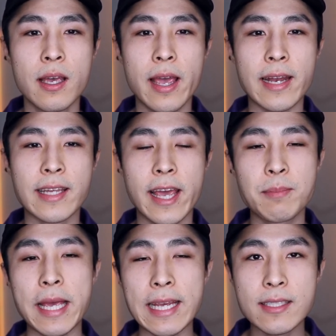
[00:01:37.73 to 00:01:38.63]
and
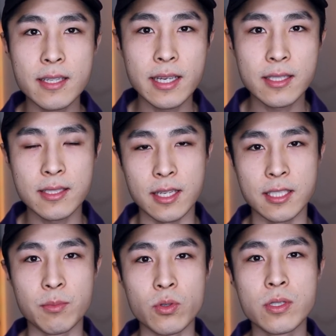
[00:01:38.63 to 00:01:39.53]
kept easily
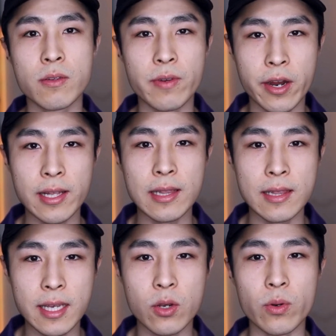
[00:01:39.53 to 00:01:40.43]
accessible, so very
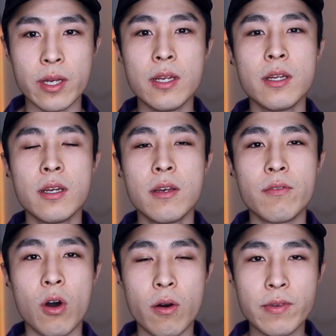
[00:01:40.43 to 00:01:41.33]
liquid
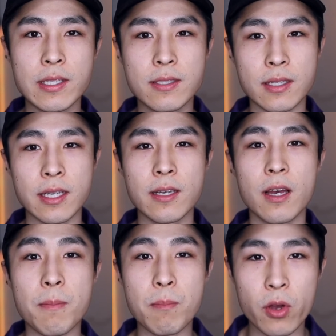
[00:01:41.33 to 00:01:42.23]
for obviously
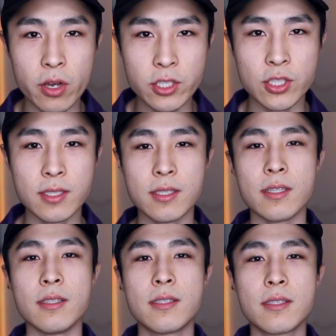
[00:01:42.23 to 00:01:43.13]

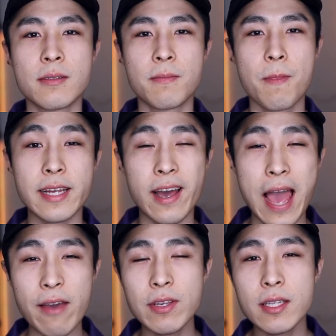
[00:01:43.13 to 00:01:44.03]
emergencies. Now,
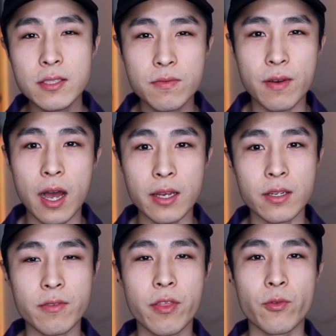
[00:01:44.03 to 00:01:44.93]
having this fund
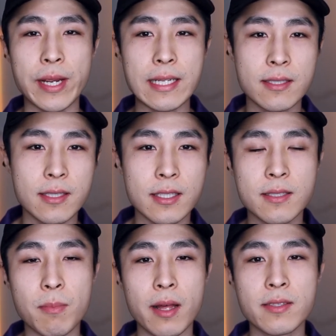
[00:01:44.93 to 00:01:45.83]
of 3 to 6
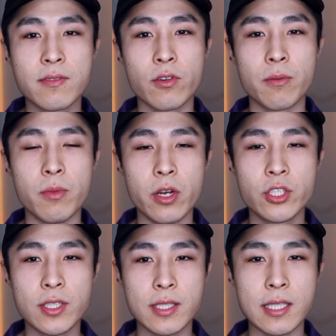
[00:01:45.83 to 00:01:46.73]
months for
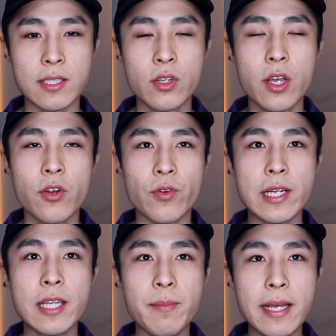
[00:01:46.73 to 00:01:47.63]
emergencies
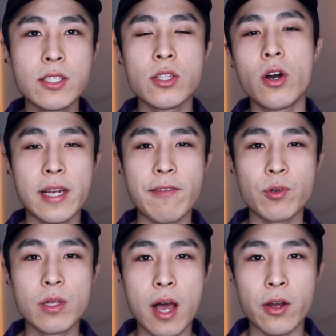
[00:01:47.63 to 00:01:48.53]
really means you're not going to have to
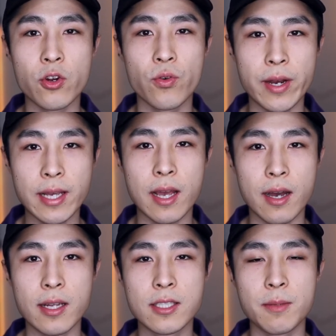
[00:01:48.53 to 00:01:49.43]
rely on credit
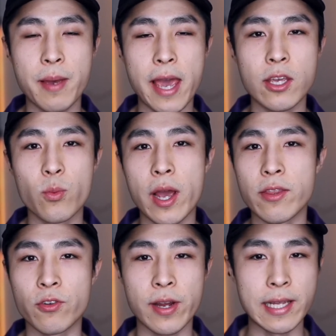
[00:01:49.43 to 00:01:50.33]
cards to pay your way
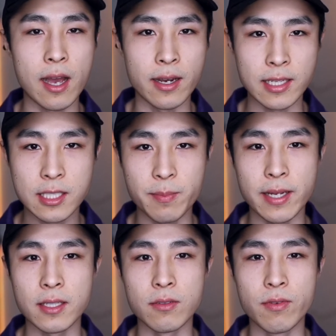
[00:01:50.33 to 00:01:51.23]
through any
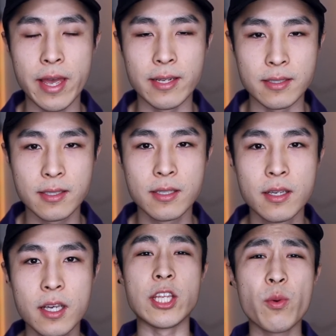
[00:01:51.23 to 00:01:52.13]
unexpected events.
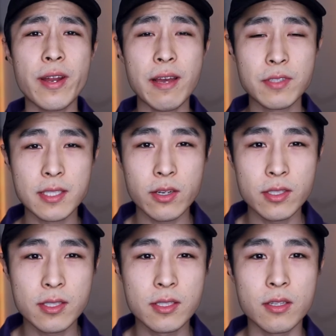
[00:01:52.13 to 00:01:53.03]
And you won't have to sell your
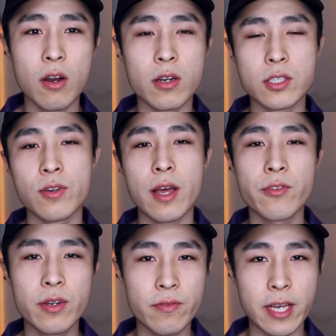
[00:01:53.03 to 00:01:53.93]
stocks or other
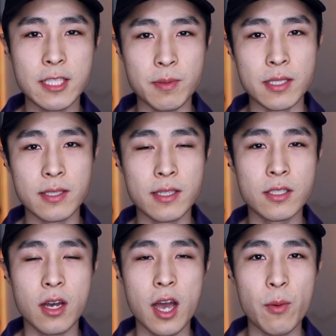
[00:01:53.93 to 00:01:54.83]
investments at a
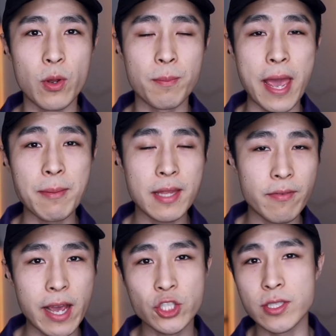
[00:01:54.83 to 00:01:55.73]
time when maybe they've
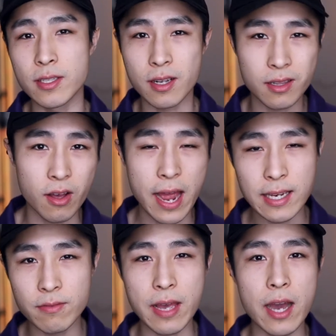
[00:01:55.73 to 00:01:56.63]
actually declined
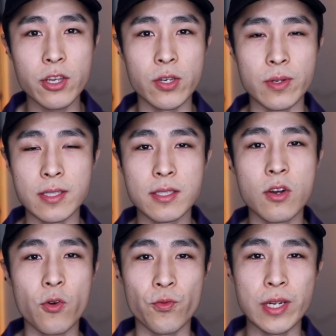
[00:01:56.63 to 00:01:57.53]
in value and it's
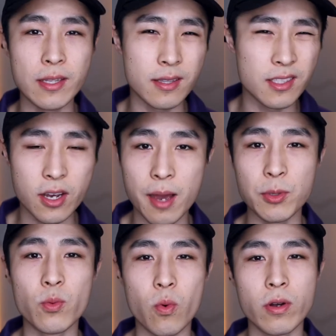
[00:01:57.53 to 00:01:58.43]
not really the time
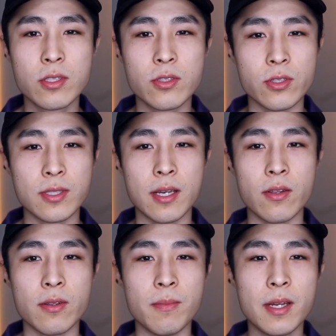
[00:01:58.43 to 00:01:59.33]
you want to sell
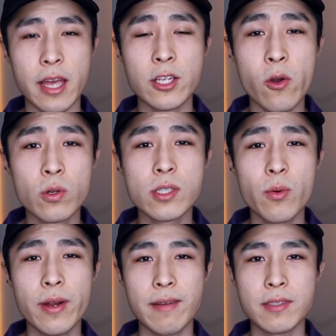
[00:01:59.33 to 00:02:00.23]
them. And you also
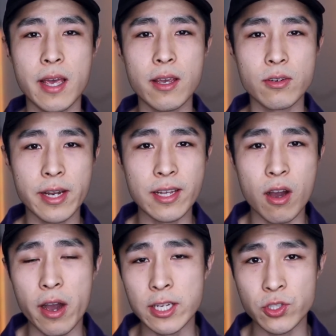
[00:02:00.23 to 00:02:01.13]
won't have to take on any
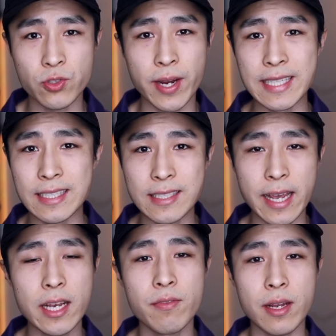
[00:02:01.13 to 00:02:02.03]
high interest rate
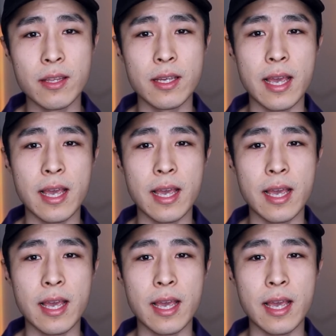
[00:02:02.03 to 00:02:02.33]
debt if anything